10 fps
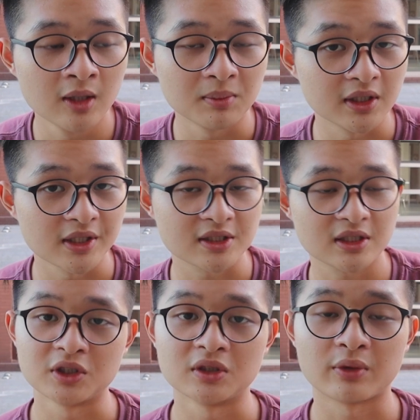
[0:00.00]
because
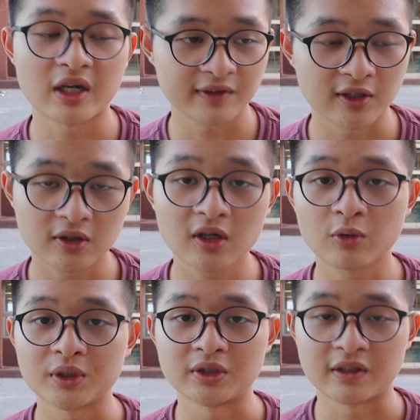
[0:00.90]
when you arrive in Hong Kong,
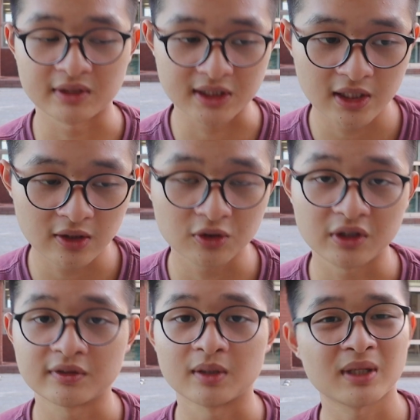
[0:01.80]
when you have to settle, you
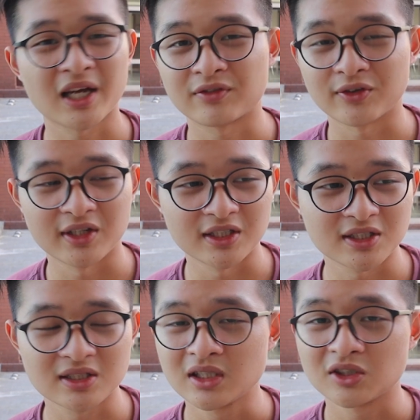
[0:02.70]
have to apply for
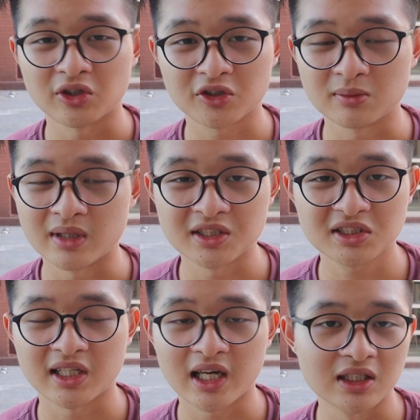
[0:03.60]
these documents
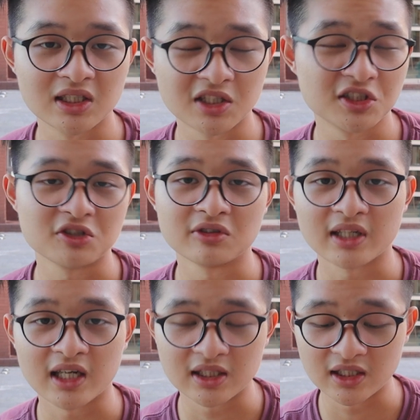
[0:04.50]
and IDs, student
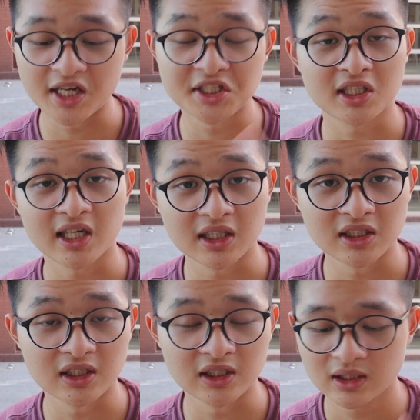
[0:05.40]
ID,
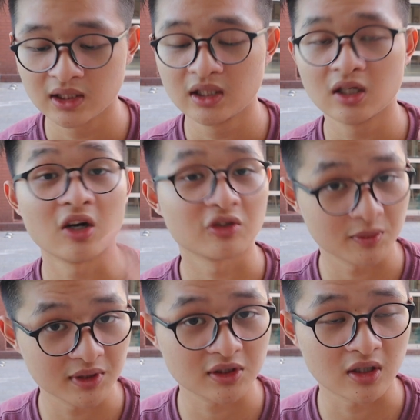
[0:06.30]
HKID,
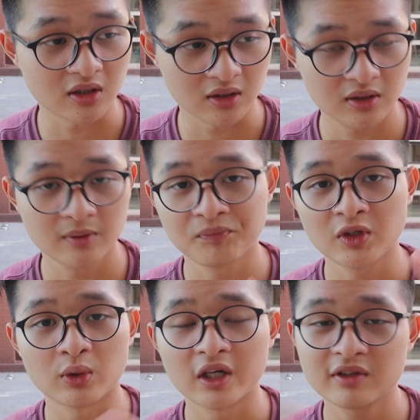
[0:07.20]
Octopus Card.
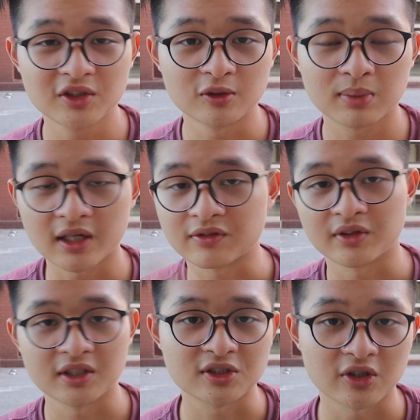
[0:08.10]
Whenever you apply for
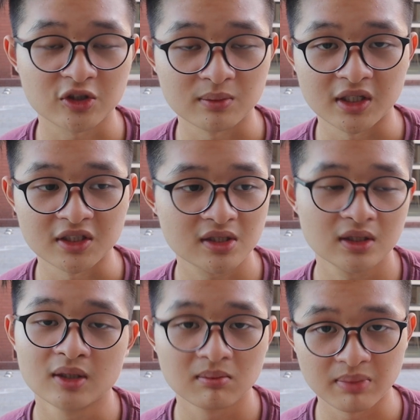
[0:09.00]
these documents,
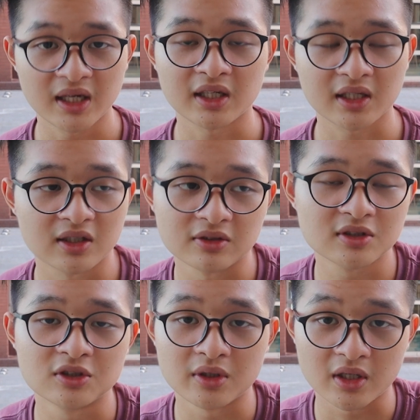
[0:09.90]
bank
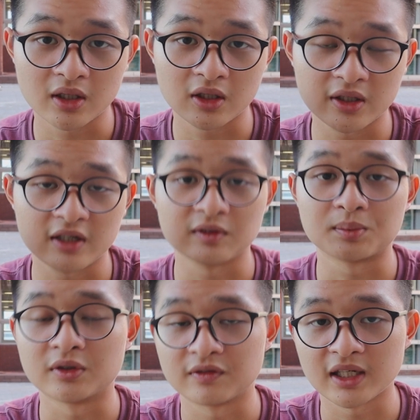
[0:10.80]
accounts, you're gonna have to
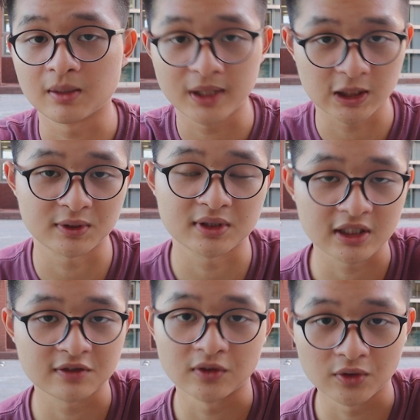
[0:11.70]
provide a passport
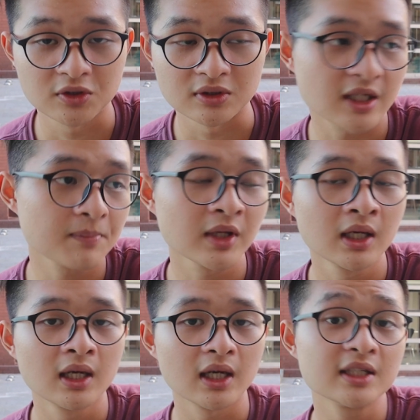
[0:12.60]
size photo to them,
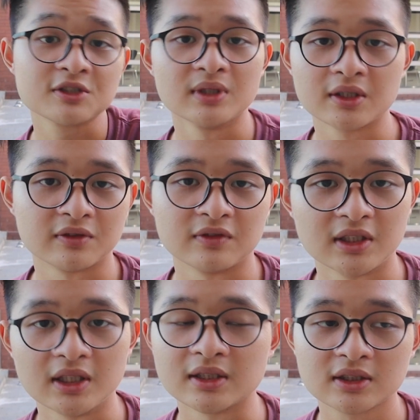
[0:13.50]
and it's really
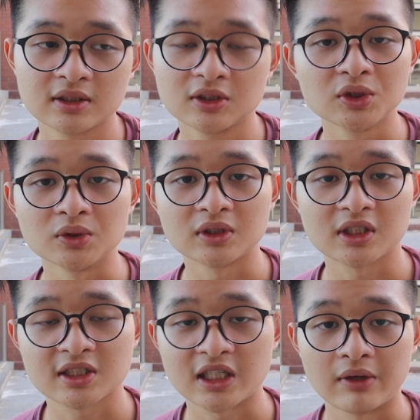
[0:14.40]
convenient to
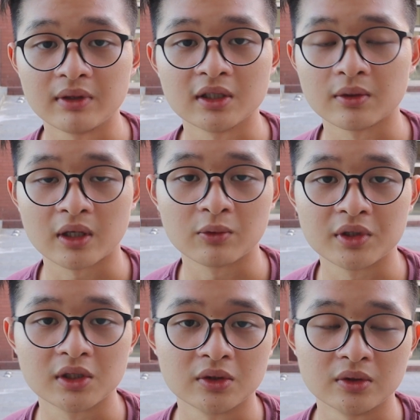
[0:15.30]
just carry it around
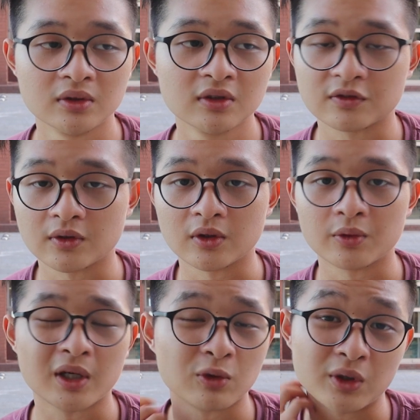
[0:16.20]
with you for
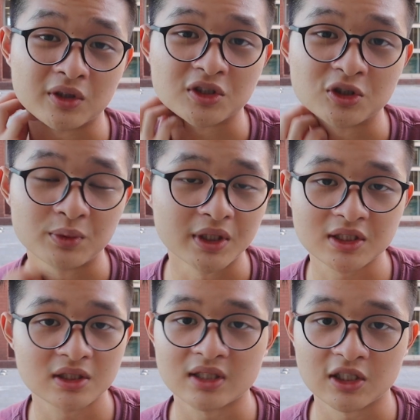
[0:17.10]
around 1 or 2
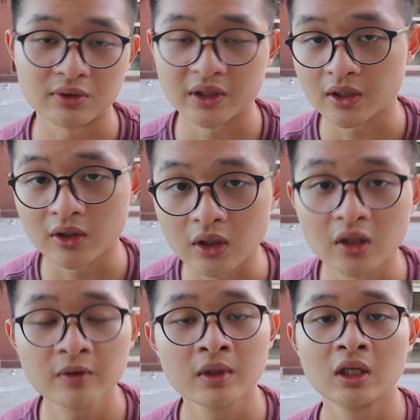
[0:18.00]
weeks that you are in Hong
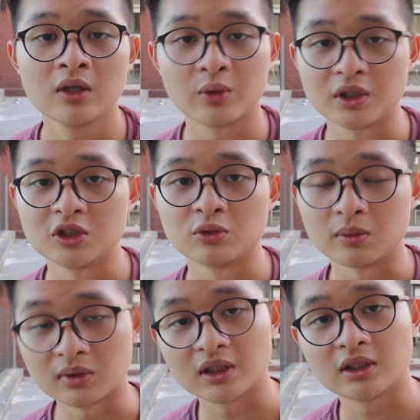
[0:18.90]
Kong when you will
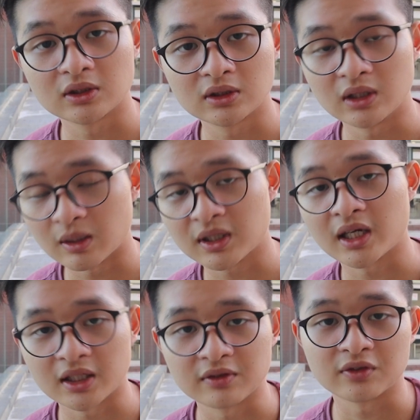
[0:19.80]
be
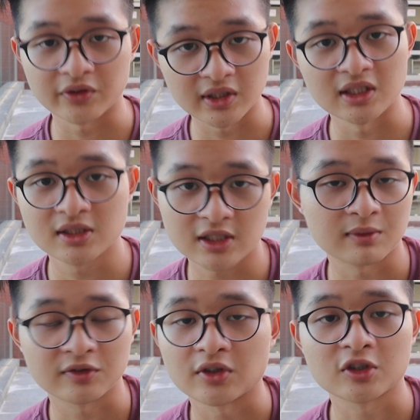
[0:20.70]
applying for these type
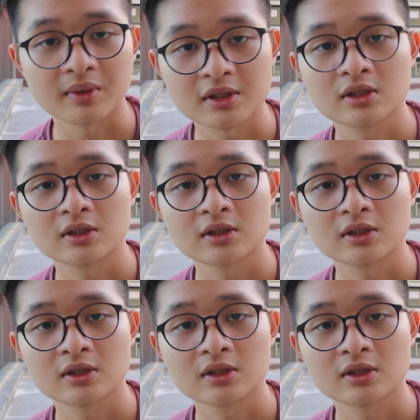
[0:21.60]
of documents.